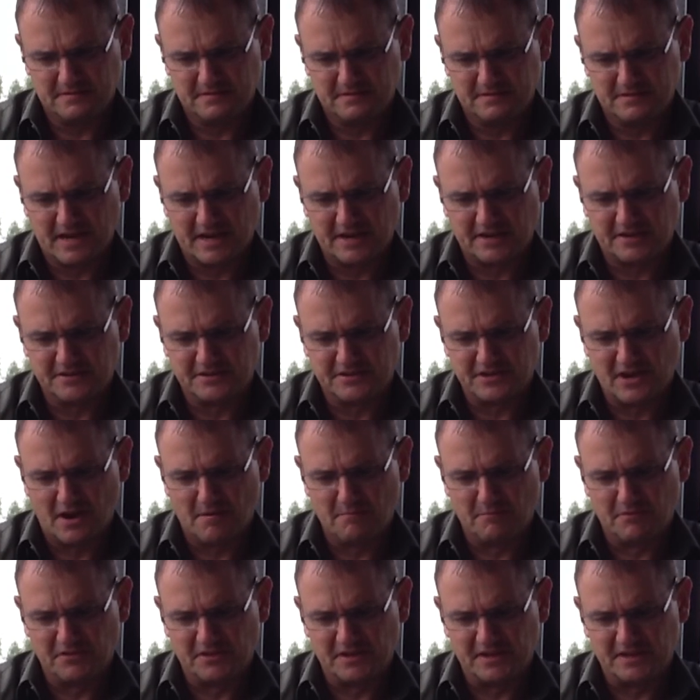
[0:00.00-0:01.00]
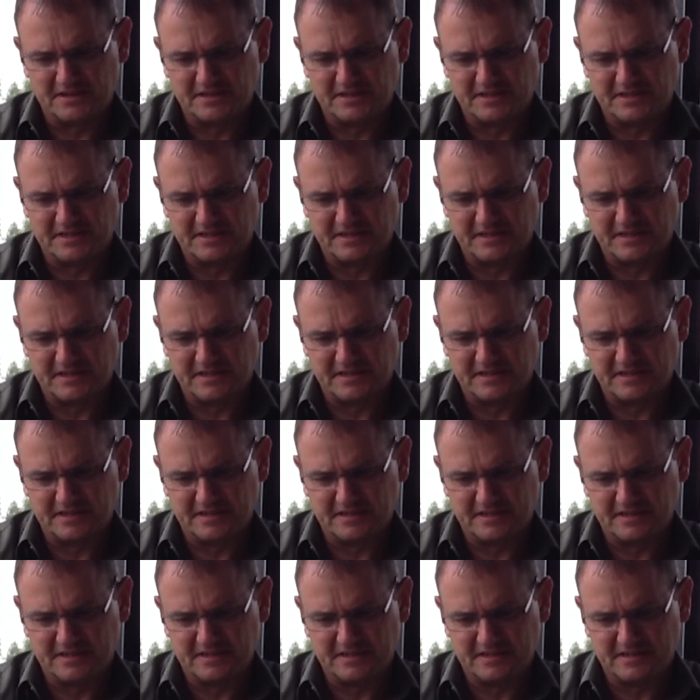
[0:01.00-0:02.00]
Take your time with this. This is
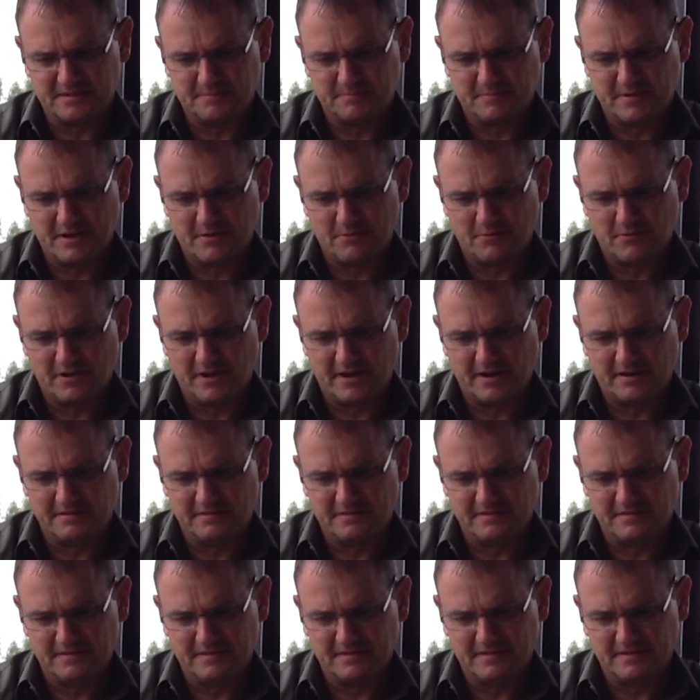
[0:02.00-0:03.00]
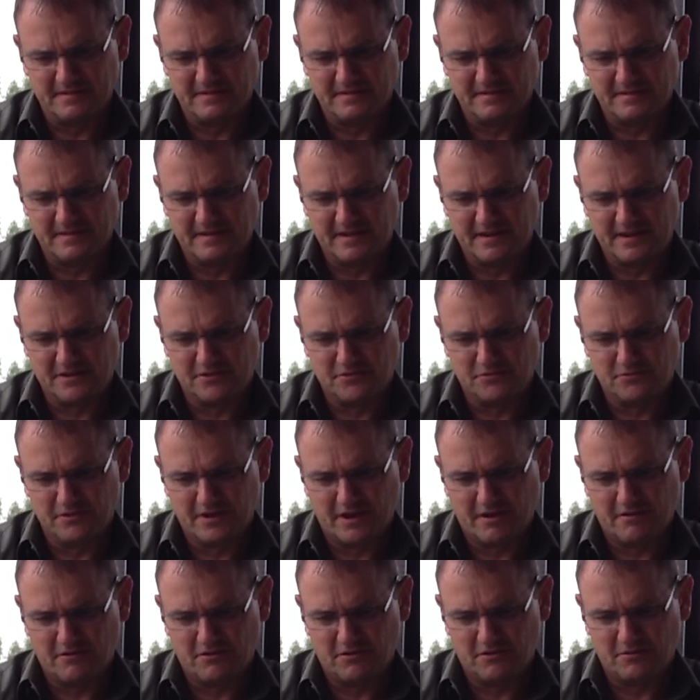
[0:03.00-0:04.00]
the bit where it can all
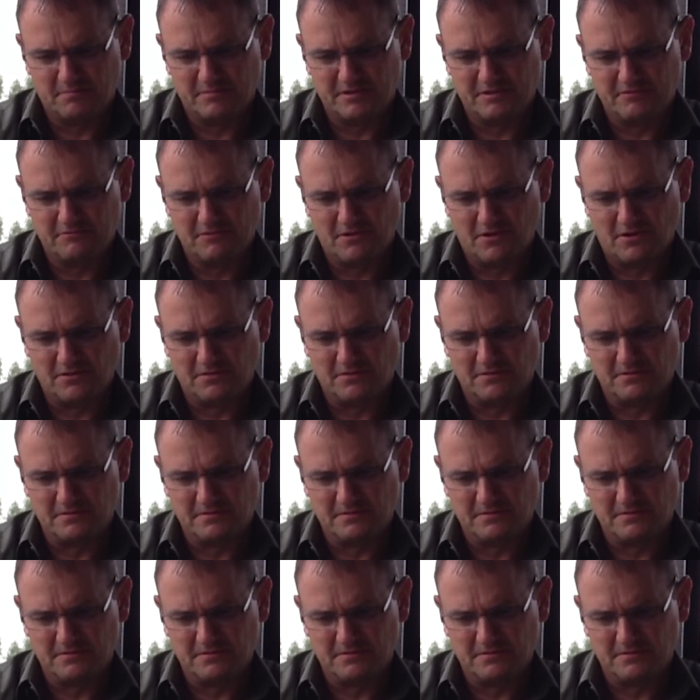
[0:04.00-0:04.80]
go horribly wrong.